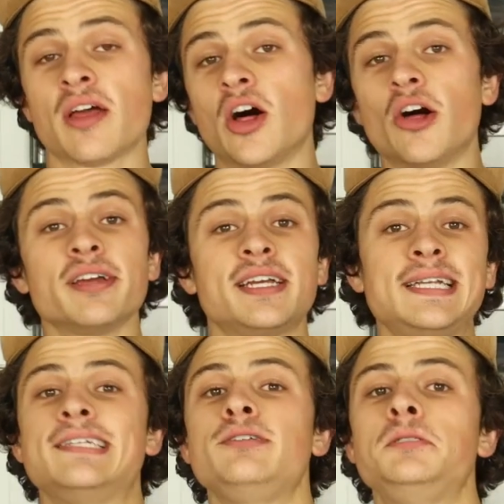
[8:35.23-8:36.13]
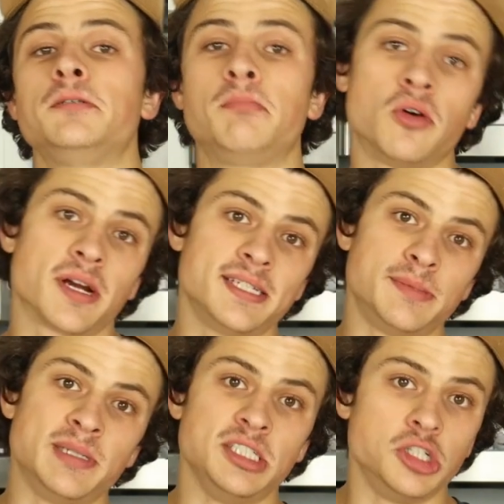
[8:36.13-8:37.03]
All the continued support
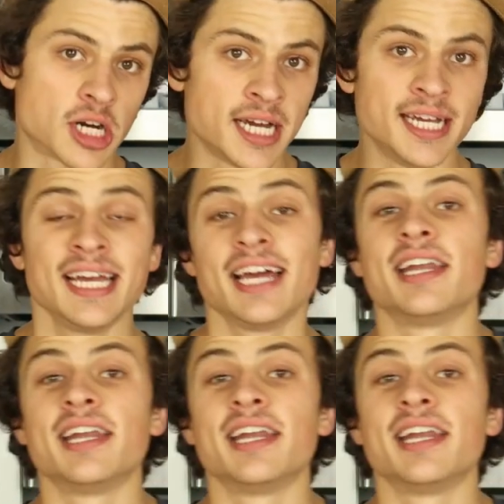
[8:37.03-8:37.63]
has been great,